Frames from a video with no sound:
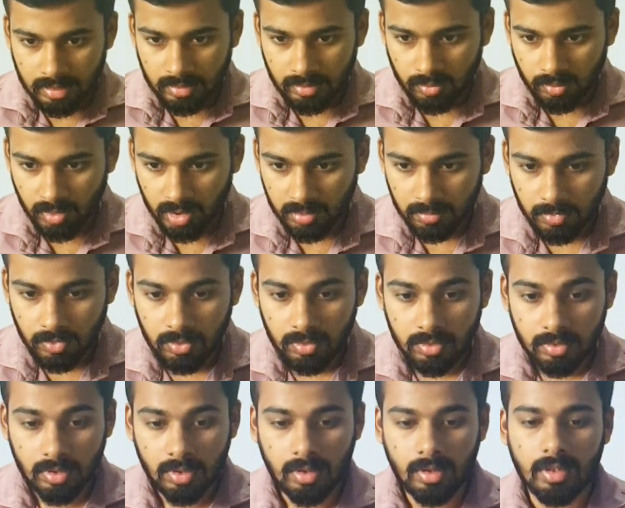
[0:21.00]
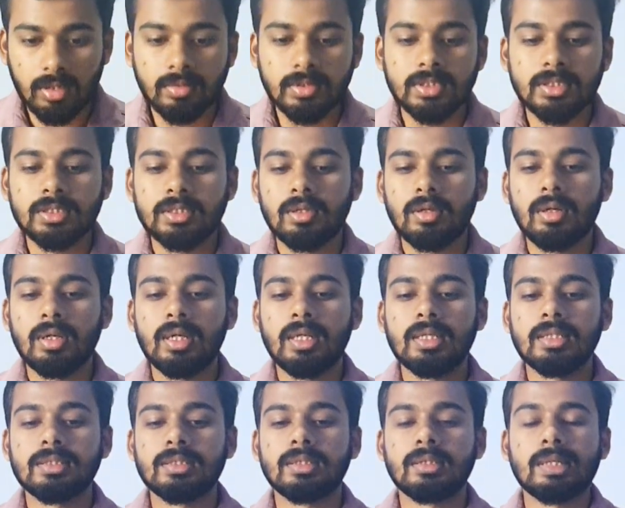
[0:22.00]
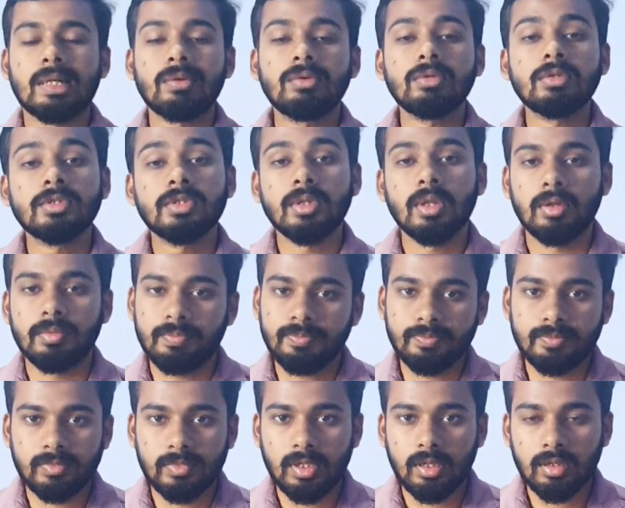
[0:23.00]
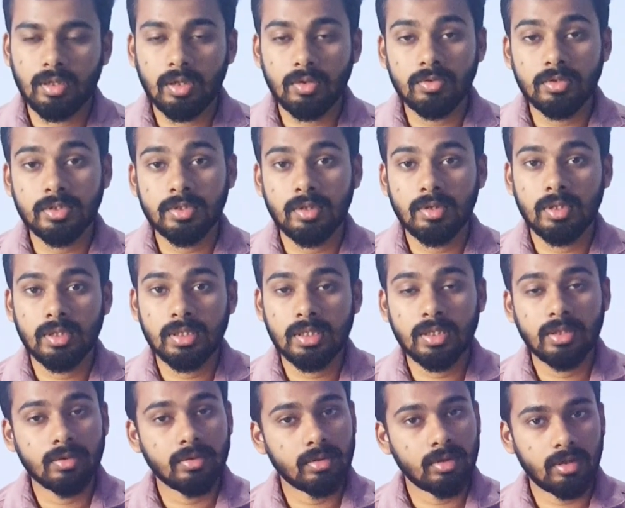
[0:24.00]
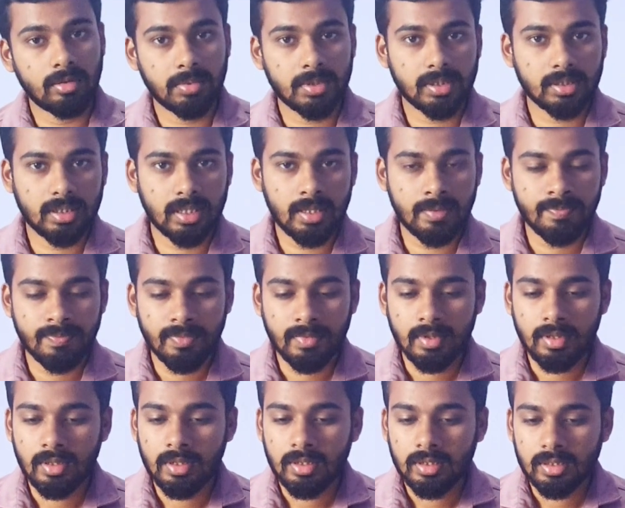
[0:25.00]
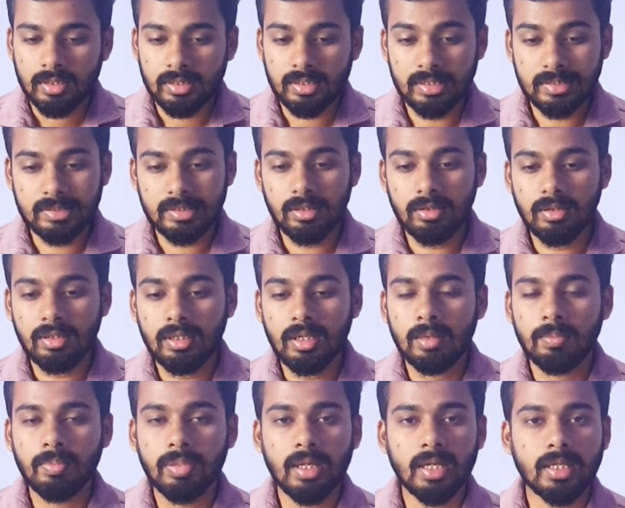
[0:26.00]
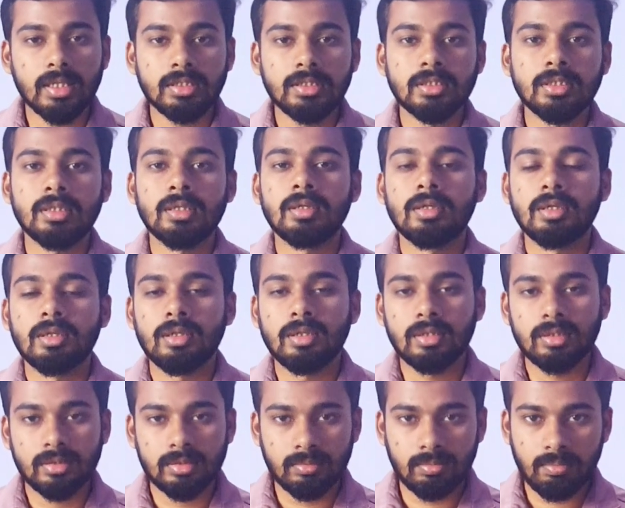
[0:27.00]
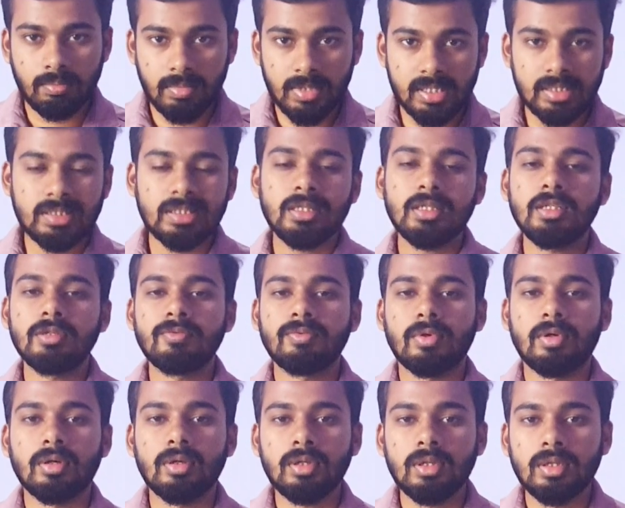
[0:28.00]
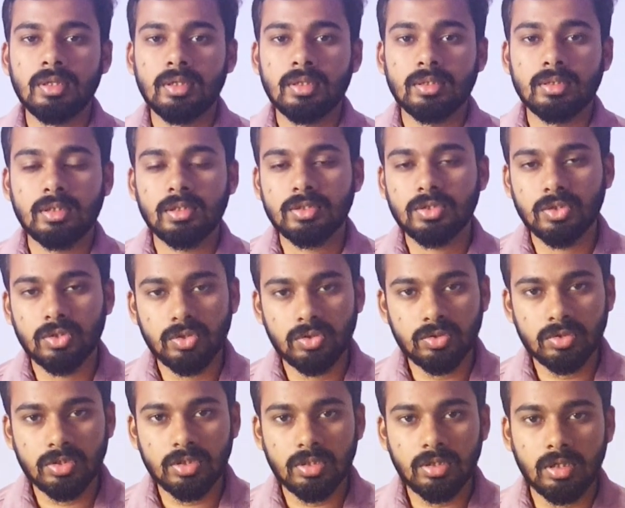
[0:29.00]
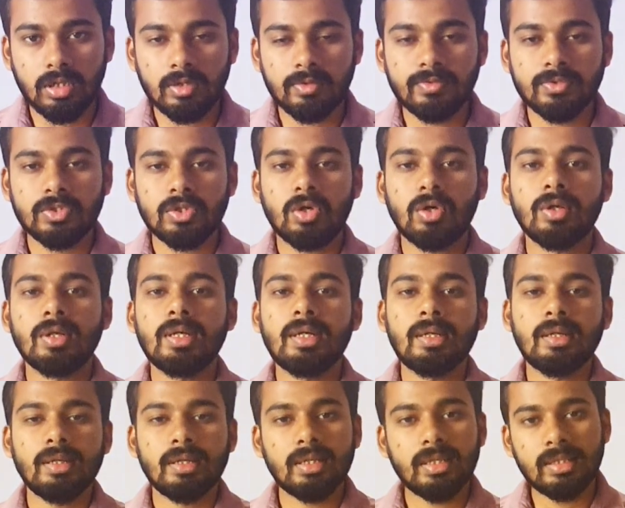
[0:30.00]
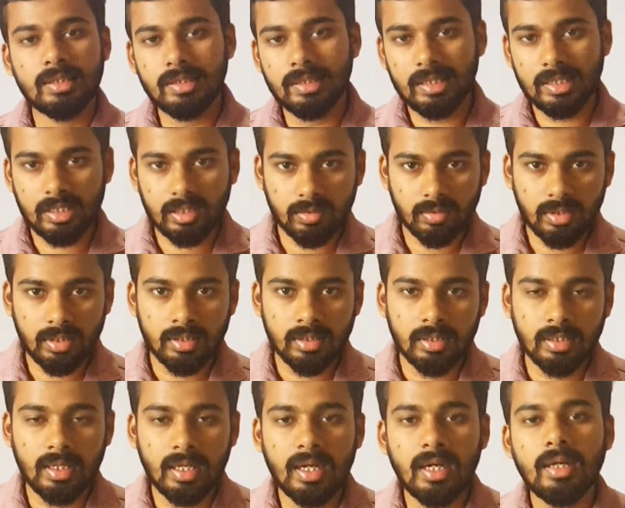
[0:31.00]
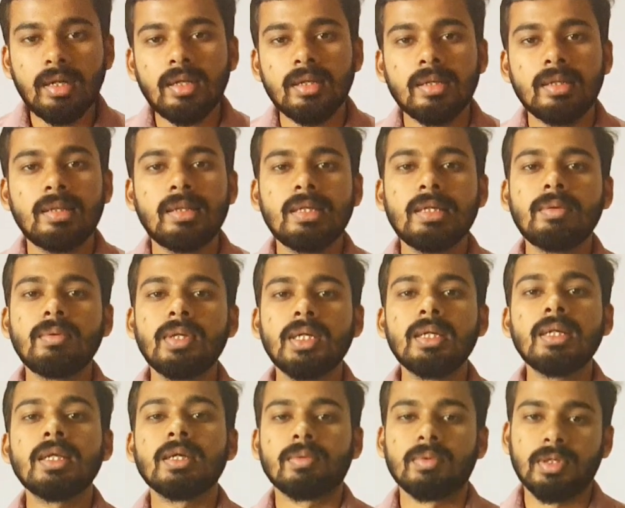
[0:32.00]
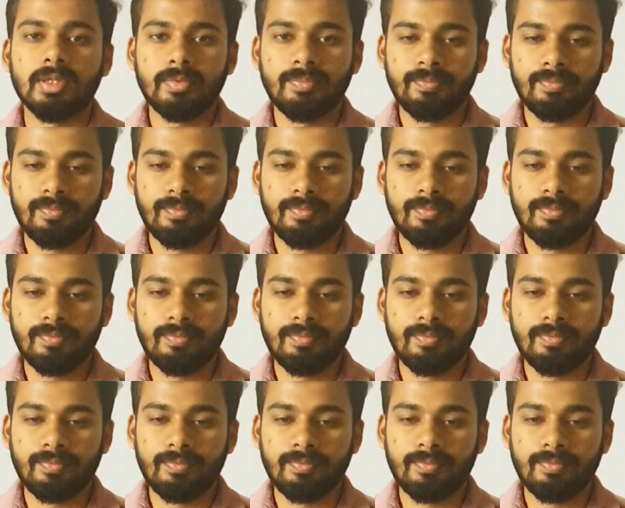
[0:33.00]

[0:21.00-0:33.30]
one more law which is called as Raoult's law. Raoult's law anta innond law barutte. This law applies majorly for the solution of solid in liquid and liquid in liquid.